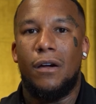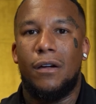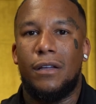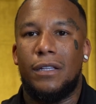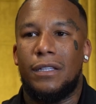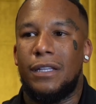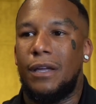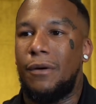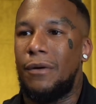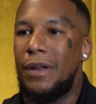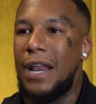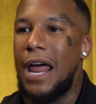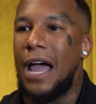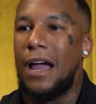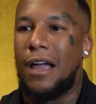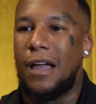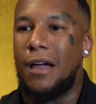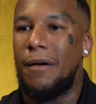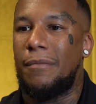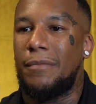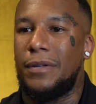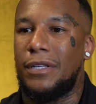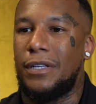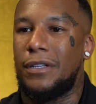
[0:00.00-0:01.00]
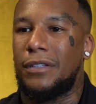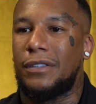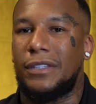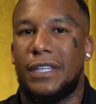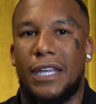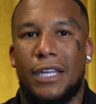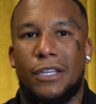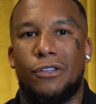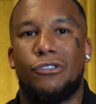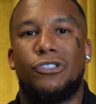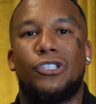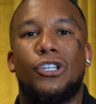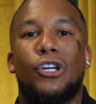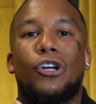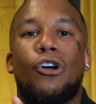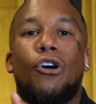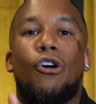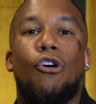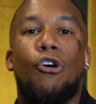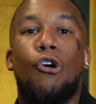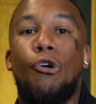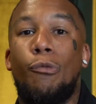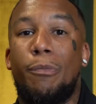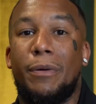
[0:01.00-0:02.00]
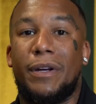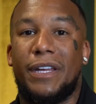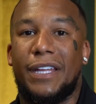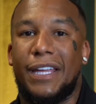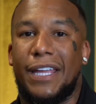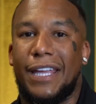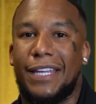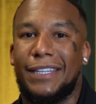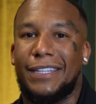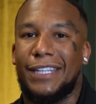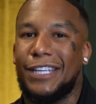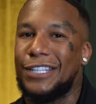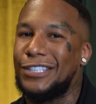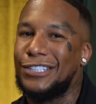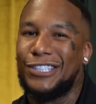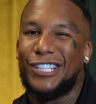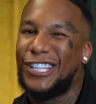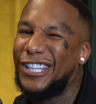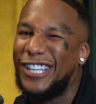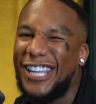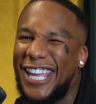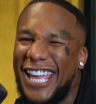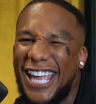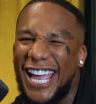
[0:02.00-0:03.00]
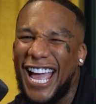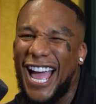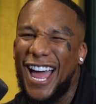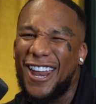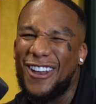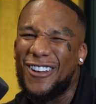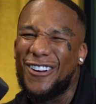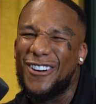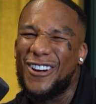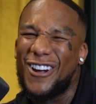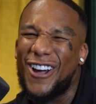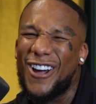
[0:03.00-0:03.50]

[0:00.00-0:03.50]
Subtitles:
And then when I come to your thing, you took an Uber to get there, so you ain't got no